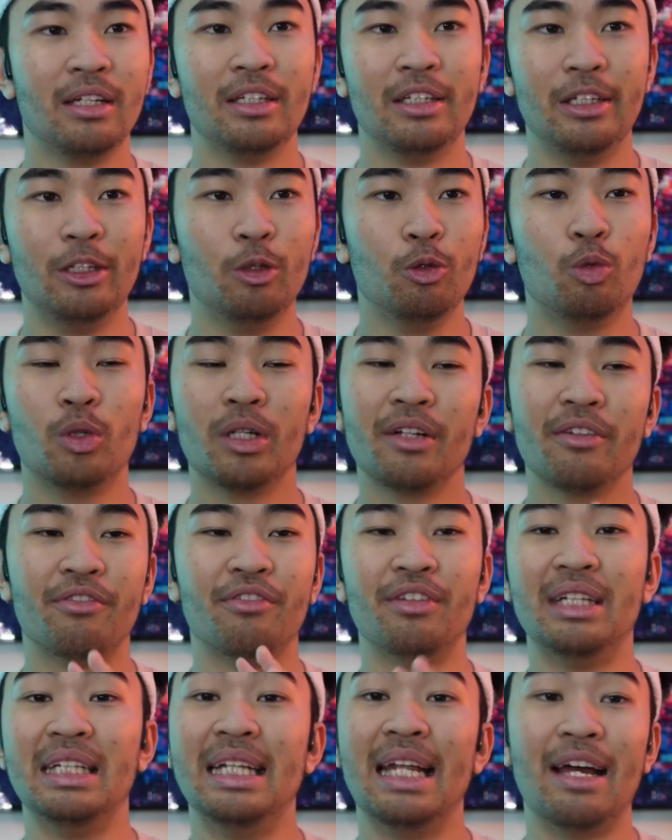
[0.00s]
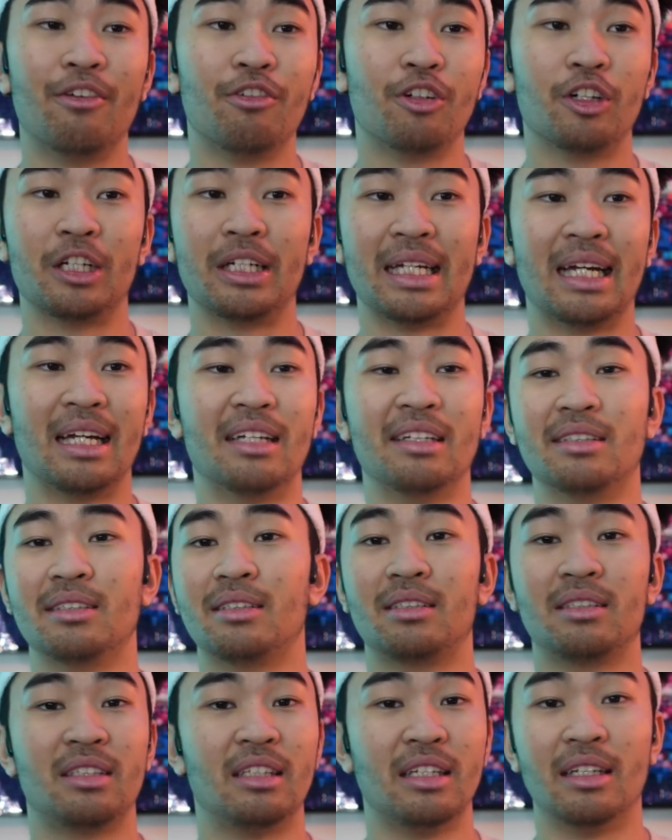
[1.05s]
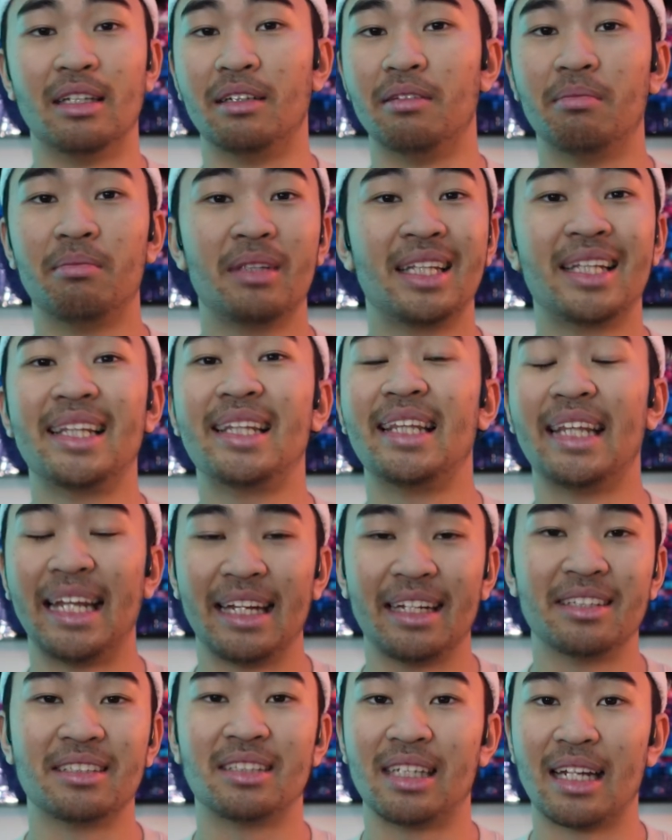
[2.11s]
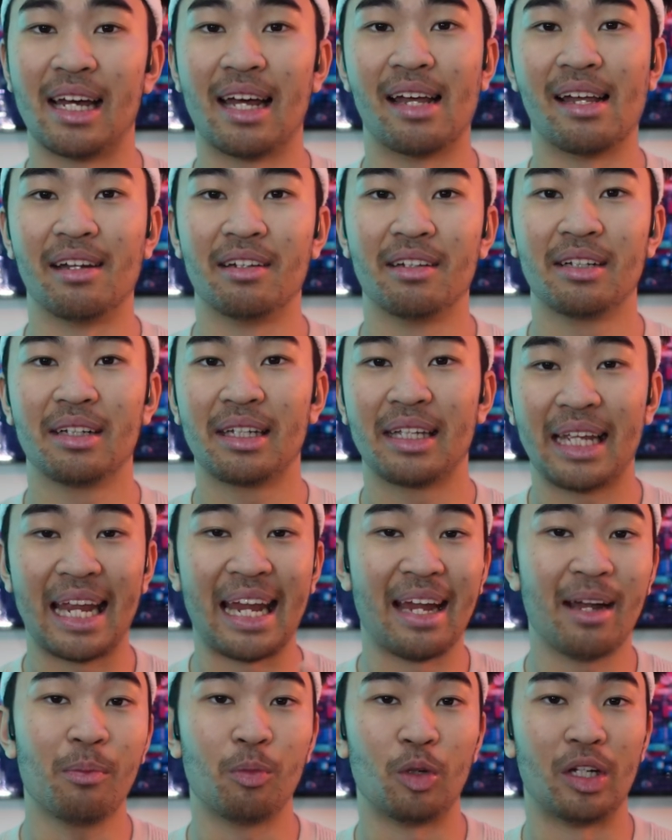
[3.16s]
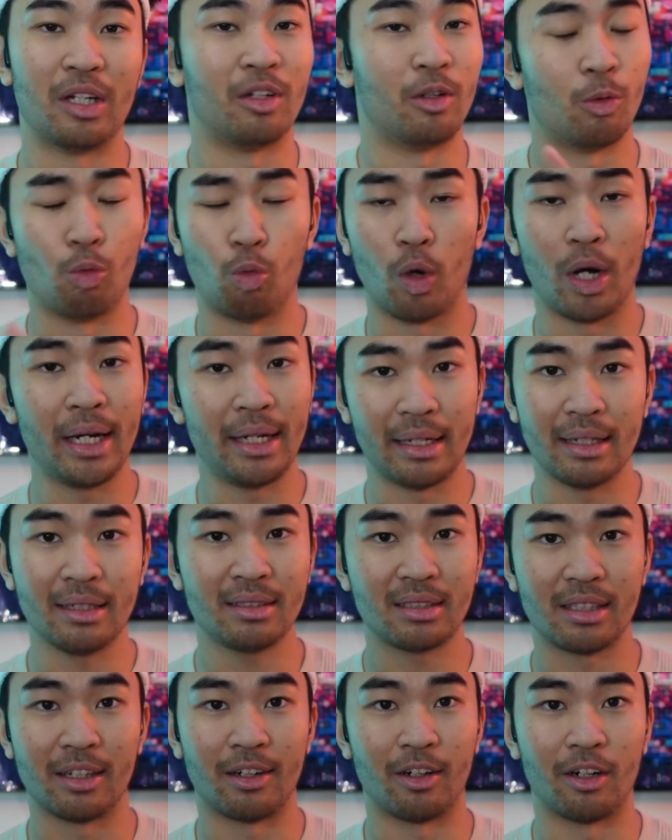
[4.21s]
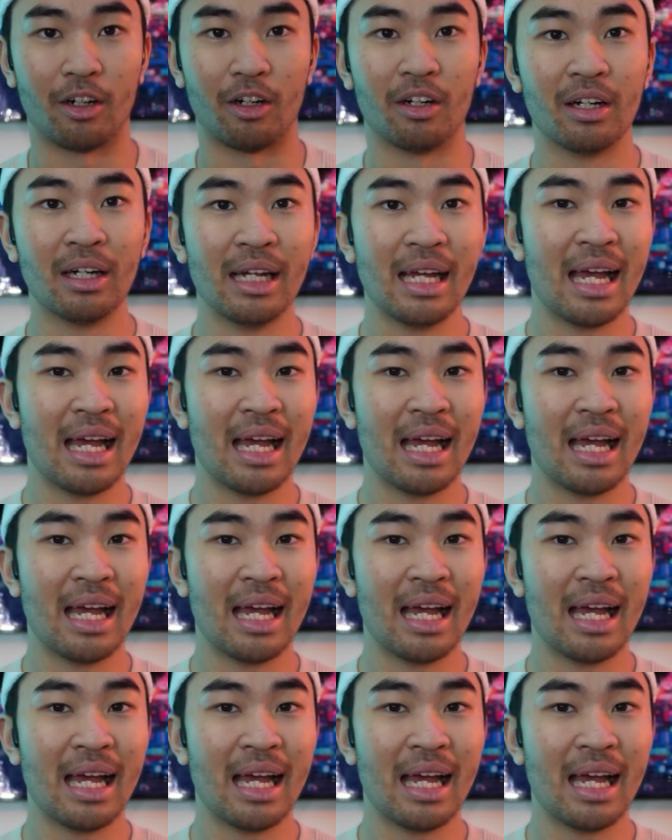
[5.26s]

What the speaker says: you would have never guessed the things that Cameron, right next to her,